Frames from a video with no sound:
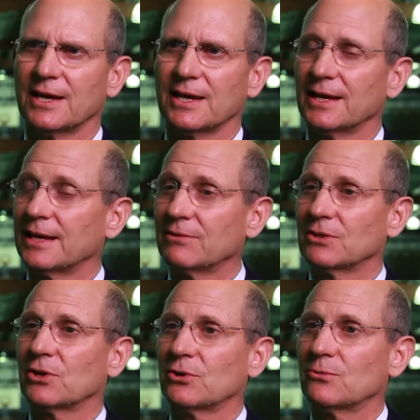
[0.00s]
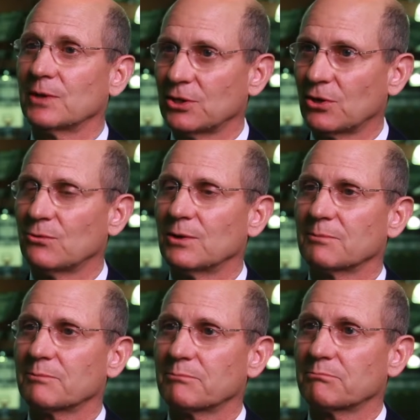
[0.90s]
And even though we know what
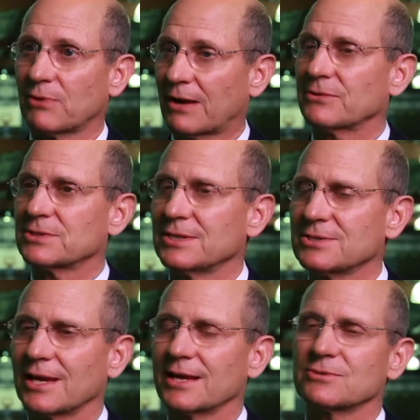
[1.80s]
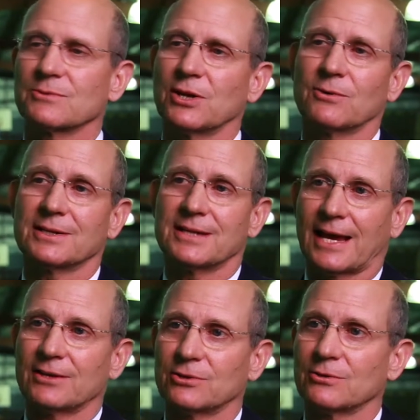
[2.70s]
prophecy says, we know what
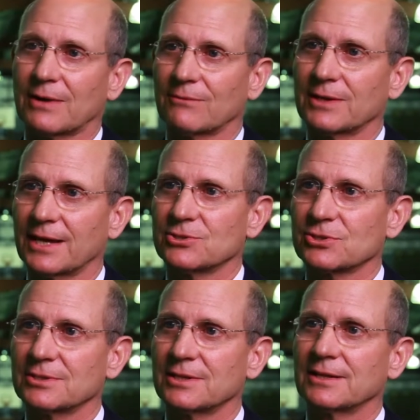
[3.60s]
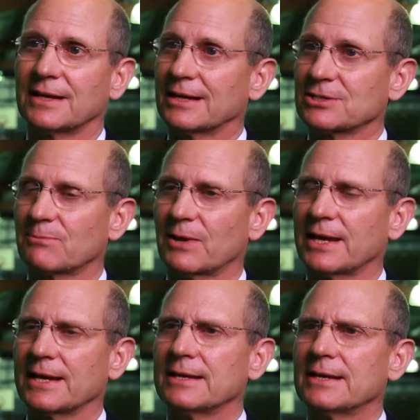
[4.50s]
Daniel and Revelation
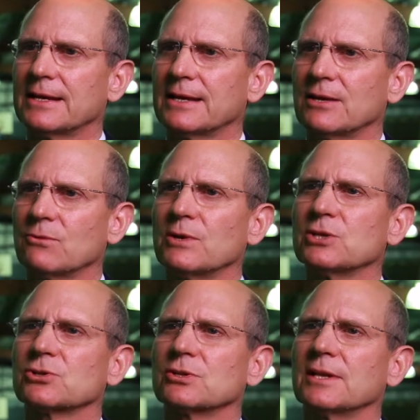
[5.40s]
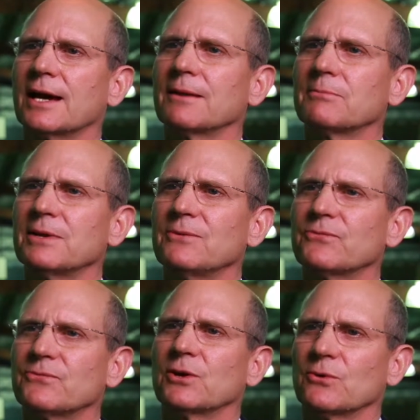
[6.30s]
explain, we should not be
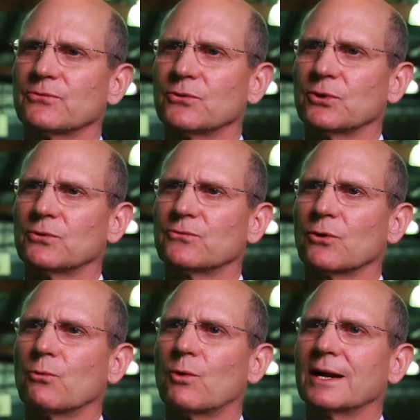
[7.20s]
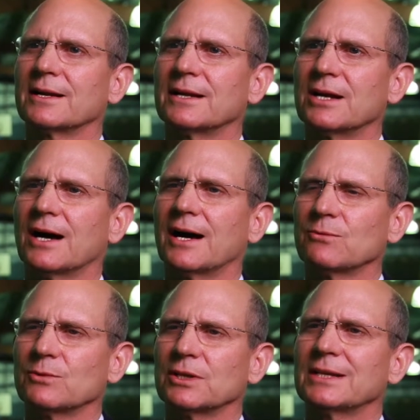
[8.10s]
fearful for what
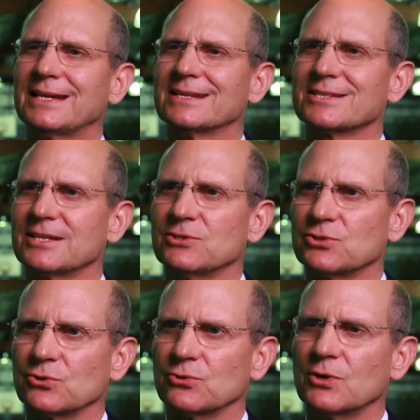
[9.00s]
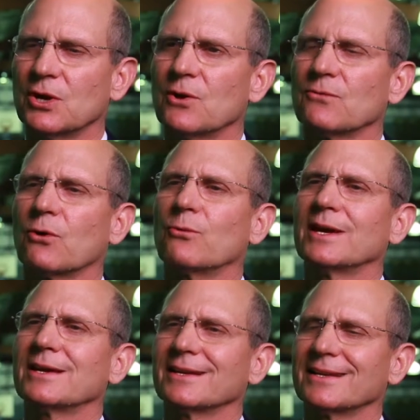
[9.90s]
God will lead us into, for
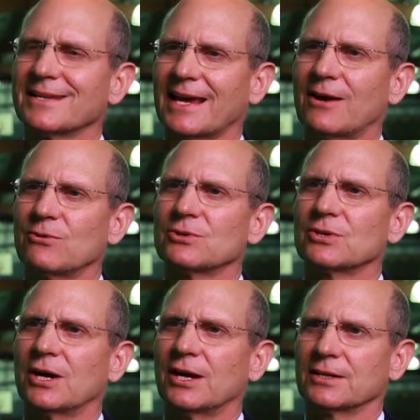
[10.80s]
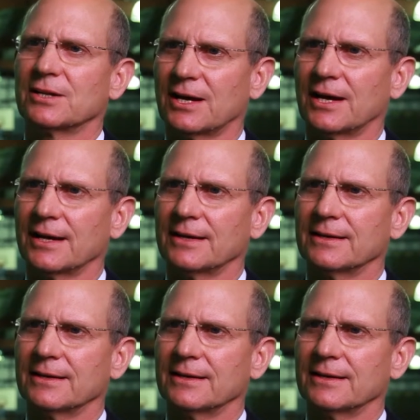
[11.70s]
we can count on God.